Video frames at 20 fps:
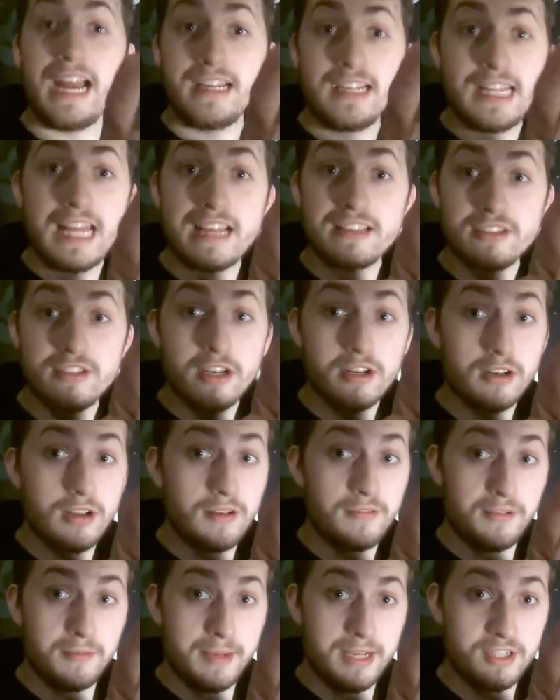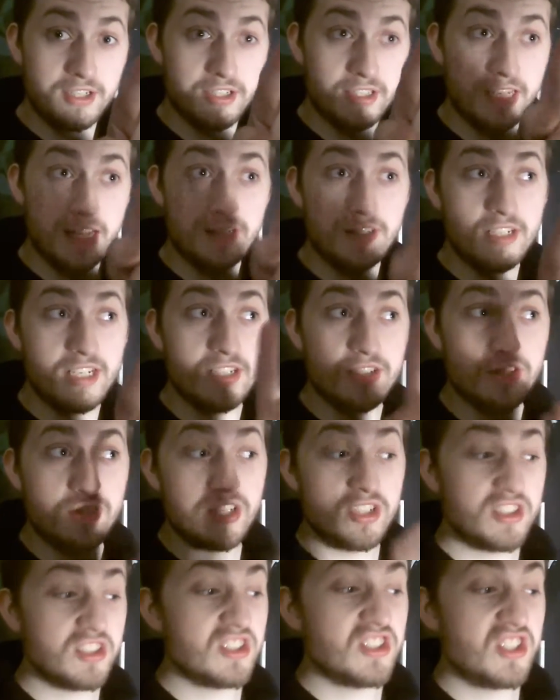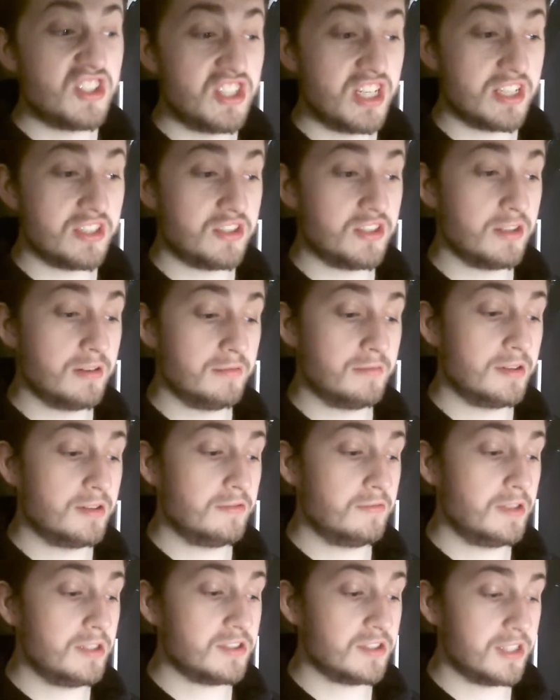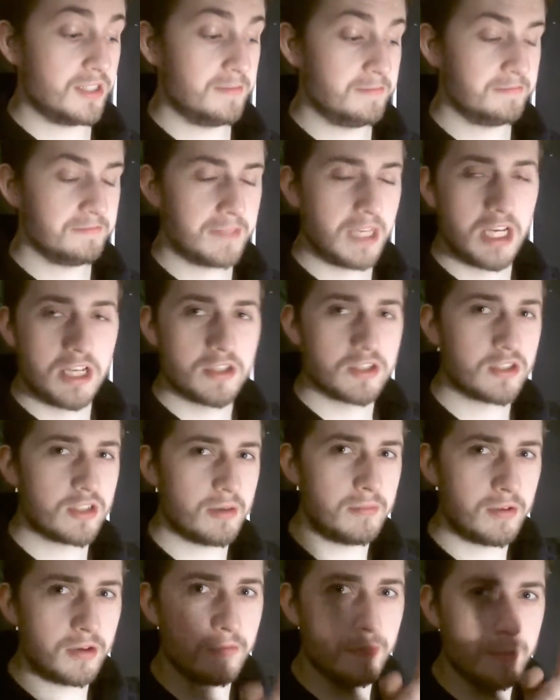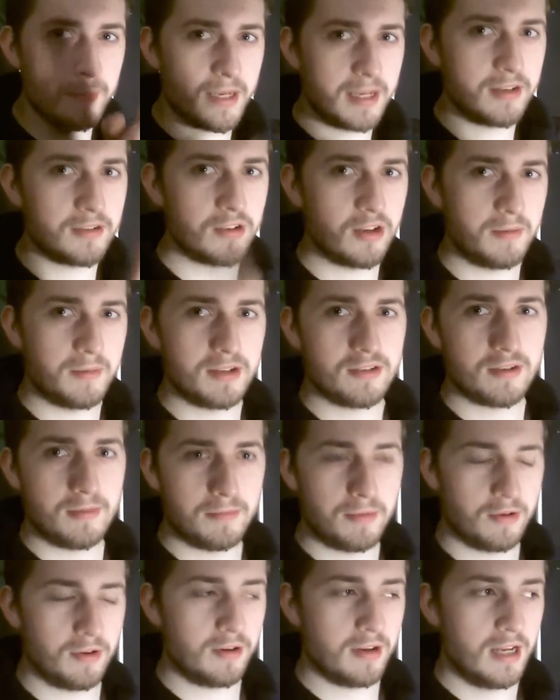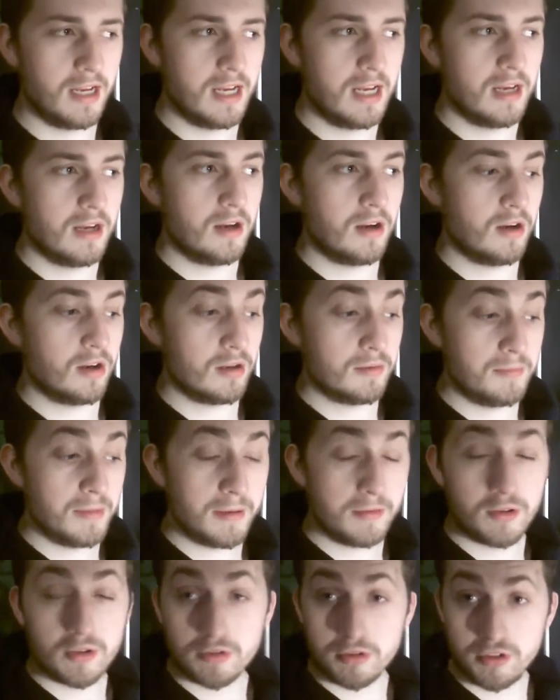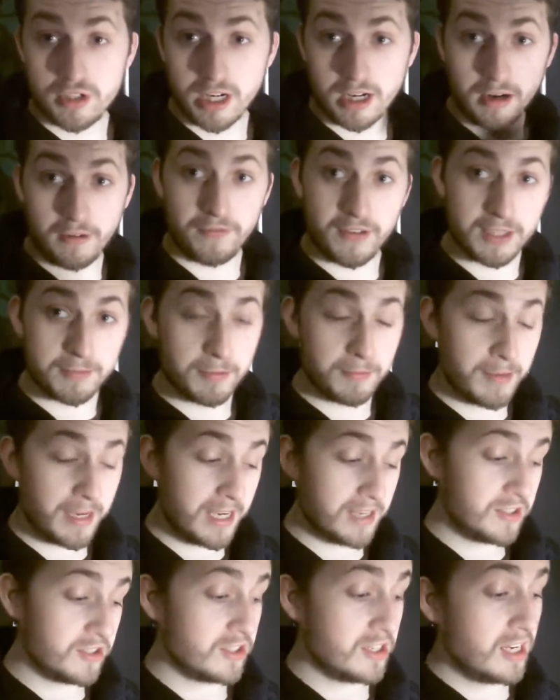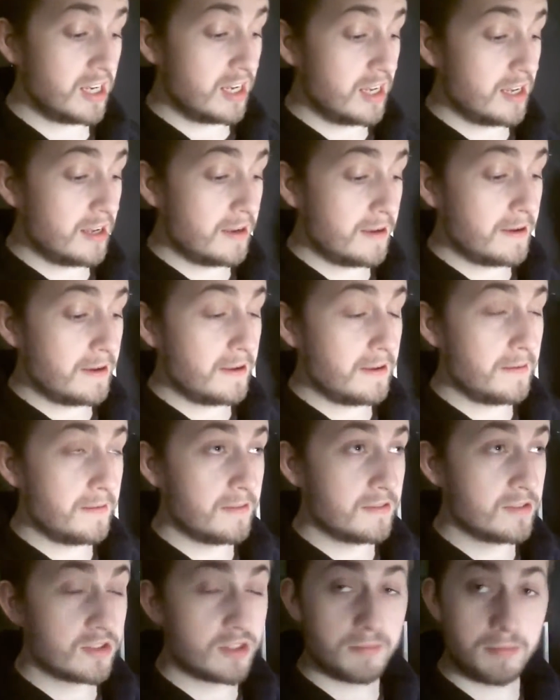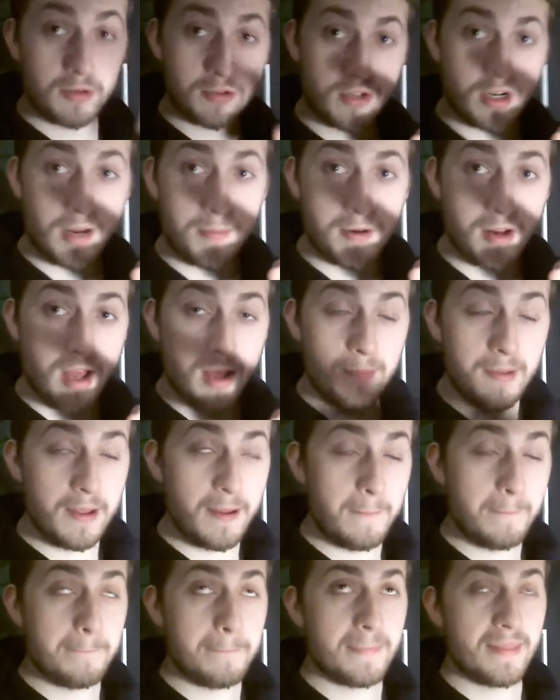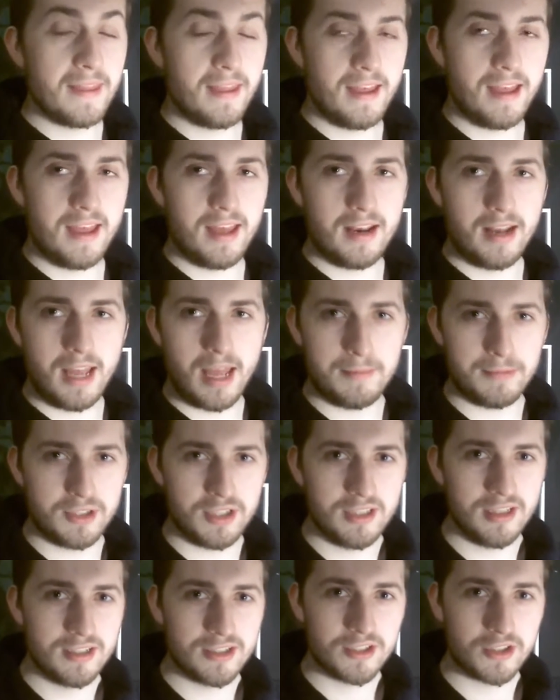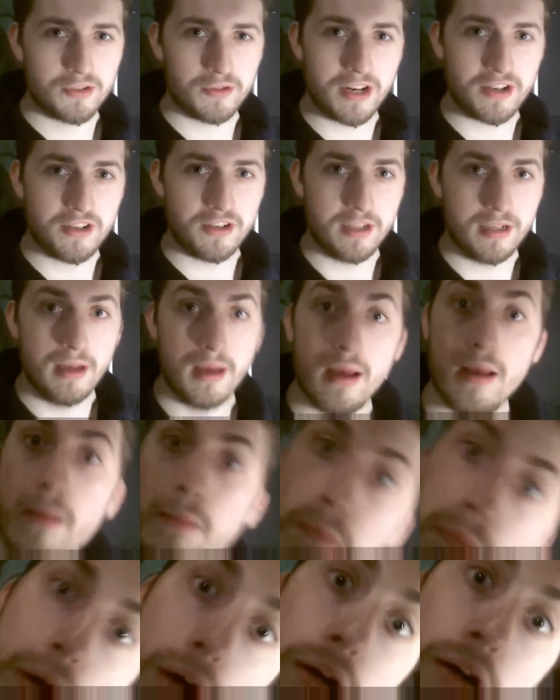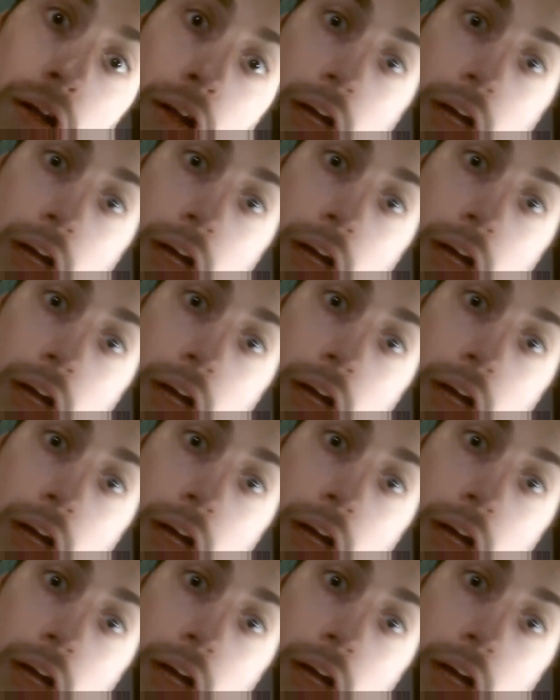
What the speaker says: That's not a confirmation, that is just a suggestion, but we'll see. Someone will make a tournament at some point. Make sure to check our Facebook page, support your Hobbit hobby, and happy strategy battle